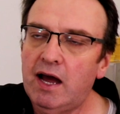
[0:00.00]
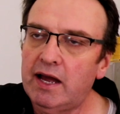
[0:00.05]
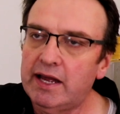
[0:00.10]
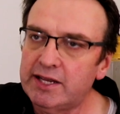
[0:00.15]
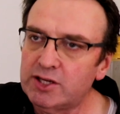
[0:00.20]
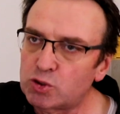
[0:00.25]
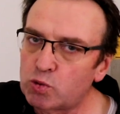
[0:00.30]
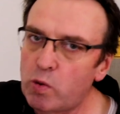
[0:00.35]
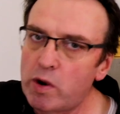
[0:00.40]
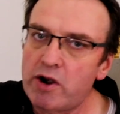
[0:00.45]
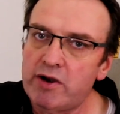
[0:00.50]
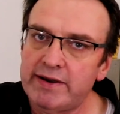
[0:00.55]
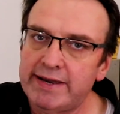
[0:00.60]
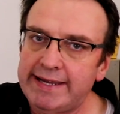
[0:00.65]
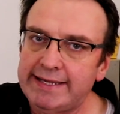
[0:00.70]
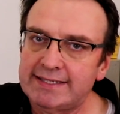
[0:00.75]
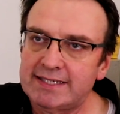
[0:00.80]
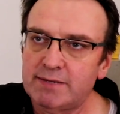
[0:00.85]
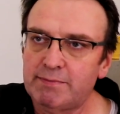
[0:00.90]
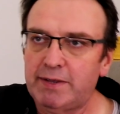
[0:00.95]
is where it
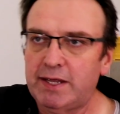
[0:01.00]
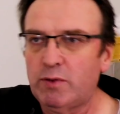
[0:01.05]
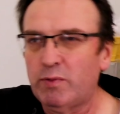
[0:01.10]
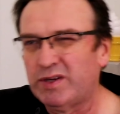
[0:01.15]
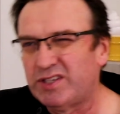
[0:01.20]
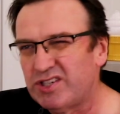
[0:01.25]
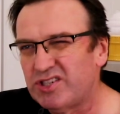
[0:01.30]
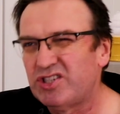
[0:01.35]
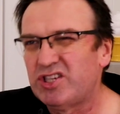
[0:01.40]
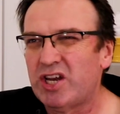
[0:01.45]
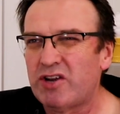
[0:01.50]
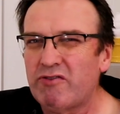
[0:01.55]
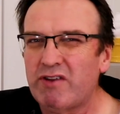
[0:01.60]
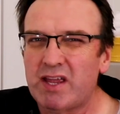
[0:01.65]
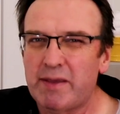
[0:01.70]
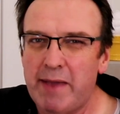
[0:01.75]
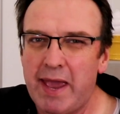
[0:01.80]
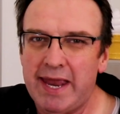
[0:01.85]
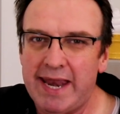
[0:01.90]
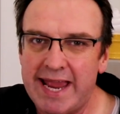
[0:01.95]
needs to be, which is
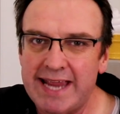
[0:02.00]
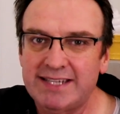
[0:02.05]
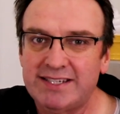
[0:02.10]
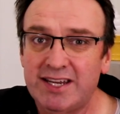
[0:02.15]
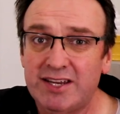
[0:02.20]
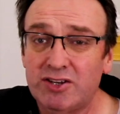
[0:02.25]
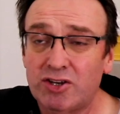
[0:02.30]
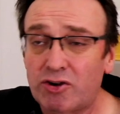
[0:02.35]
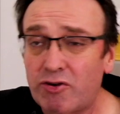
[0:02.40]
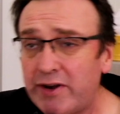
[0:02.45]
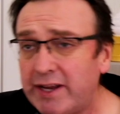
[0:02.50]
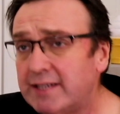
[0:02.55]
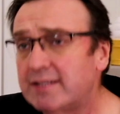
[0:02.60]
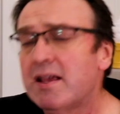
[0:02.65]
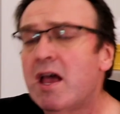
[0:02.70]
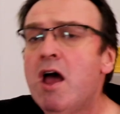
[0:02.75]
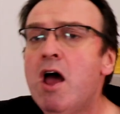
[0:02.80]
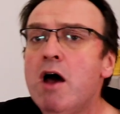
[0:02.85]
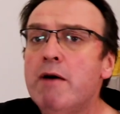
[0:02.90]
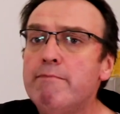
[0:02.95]
generally about 18
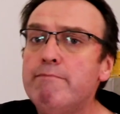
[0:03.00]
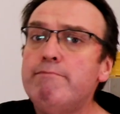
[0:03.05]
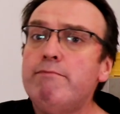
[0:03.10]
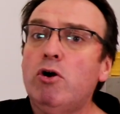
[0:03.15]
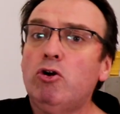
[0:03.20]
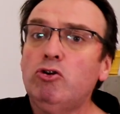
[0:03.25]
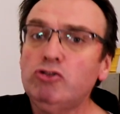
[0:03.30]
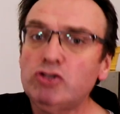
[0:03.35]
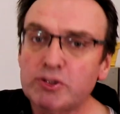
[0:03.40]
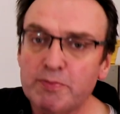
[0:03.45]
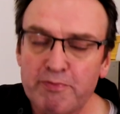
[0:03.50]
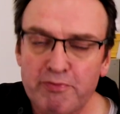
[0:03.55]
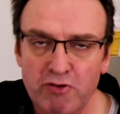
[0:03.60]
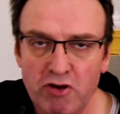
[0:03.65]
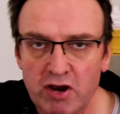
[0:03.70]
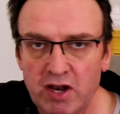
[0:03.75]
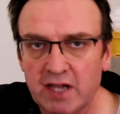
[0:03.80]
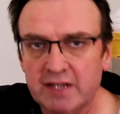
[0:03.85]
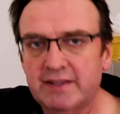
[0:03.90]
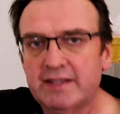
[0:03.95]
degrees. Most
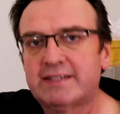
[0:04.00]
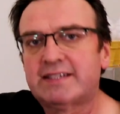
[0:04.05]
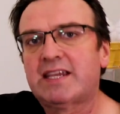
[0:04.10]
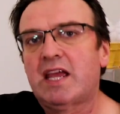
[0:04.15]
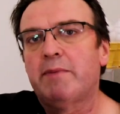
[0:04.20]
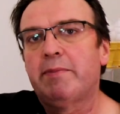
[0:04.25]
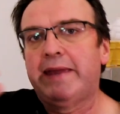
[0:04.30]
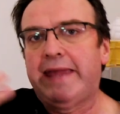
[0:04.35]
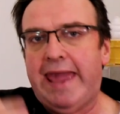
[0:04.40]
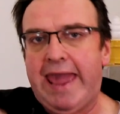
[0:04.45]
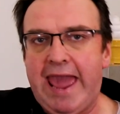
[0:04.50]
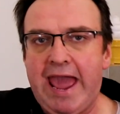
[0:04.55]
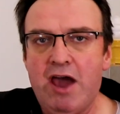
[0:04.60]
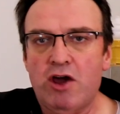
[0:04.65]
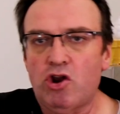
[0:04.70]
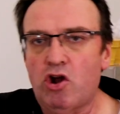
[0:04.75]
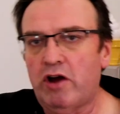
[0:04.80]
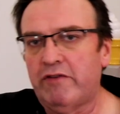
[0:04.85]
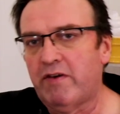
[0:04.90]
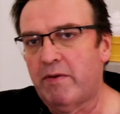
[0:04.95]
product that's coming
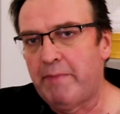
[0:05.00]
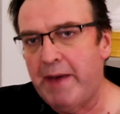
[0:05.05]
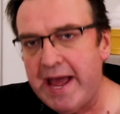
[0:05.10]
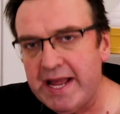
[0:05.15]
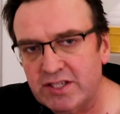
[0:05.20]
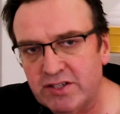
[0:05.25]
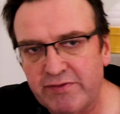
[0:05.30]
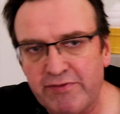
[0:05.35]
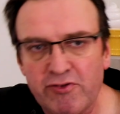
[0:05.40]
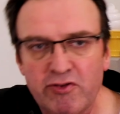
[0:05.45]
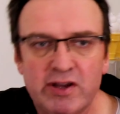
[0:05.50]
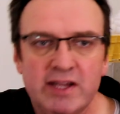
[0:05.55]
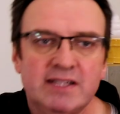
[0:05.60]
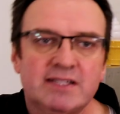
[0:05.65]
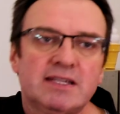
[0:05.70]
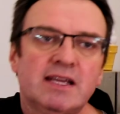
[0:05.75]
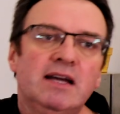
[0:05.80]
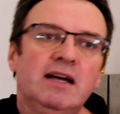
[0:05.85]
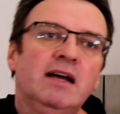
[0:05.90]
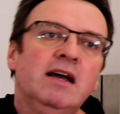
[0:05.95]
out of a batch
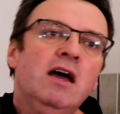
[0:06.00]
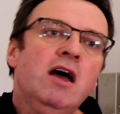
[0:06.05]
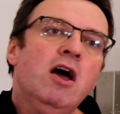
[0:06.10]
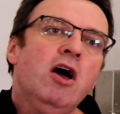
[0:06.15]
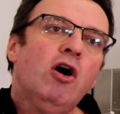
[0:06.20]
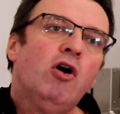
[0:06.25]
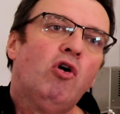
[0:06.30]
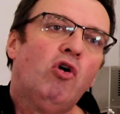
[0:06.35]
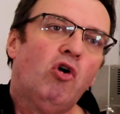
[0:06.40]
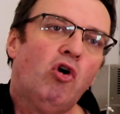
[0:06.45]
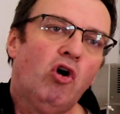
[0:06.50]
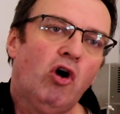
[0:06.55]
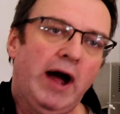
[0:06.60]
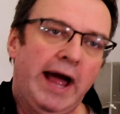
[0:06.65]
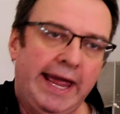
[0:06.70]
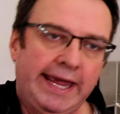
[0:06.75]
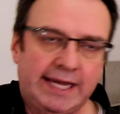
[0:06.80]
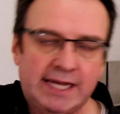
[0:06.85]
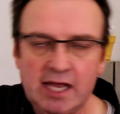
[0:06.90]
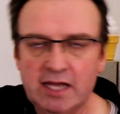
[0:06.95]
freezer or
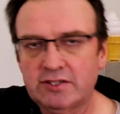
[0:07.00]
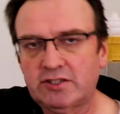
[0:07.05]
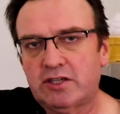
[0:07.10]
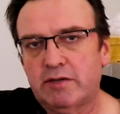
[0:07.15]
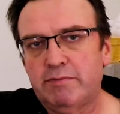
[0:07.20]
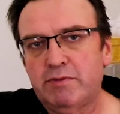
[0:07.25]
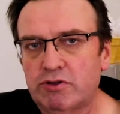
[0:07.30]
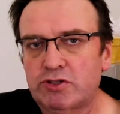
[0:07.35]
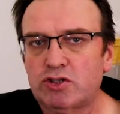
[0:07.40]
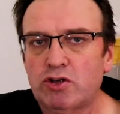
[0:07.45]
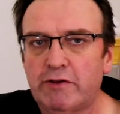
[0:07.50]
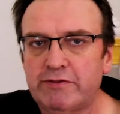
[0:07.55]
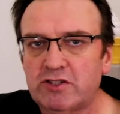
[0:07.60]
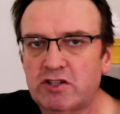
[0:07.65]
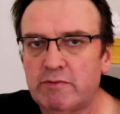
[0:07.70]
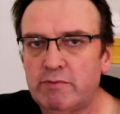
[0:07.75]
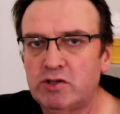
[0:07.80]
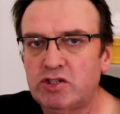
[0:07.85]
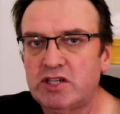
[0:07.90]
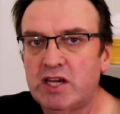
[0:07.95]
a custard or a soft
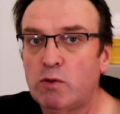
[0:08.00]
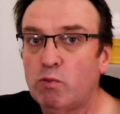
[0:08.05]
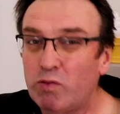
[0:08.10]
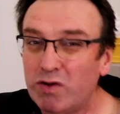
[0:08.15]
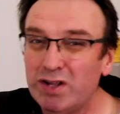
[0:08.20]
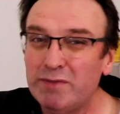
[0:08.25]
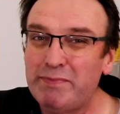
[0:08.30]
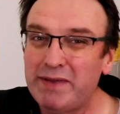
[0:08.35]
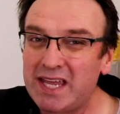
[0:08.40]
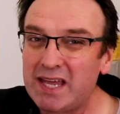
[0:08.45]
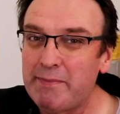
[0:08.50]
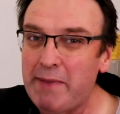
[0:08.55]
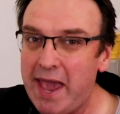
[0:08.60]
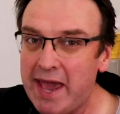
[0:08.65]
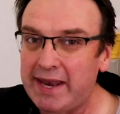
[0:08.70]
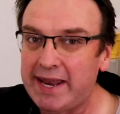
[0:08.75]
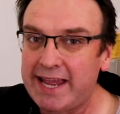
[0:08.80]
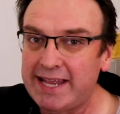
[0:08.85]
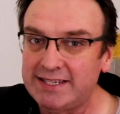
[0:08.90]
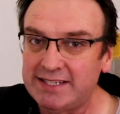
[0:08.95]
serve machine will be
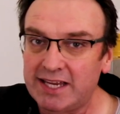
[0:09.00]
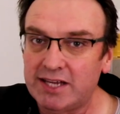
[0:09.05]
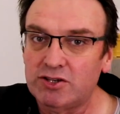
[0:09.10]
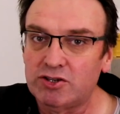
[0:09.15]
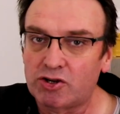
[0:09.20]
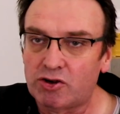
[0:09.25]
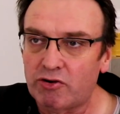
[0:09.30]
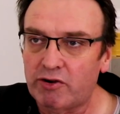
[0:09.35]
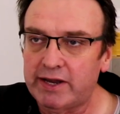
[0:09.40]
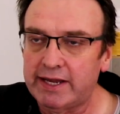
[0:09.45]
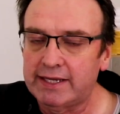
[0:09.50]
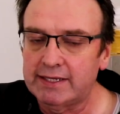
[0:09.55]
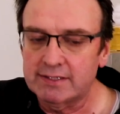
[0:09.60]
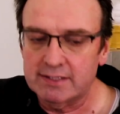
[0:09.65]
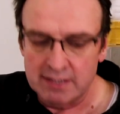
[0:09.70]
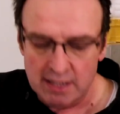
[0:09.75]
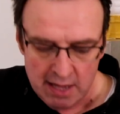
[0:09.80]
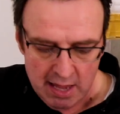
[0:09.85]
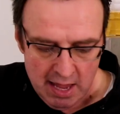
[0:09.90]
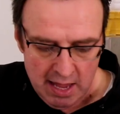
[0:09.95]
about 18 degrees.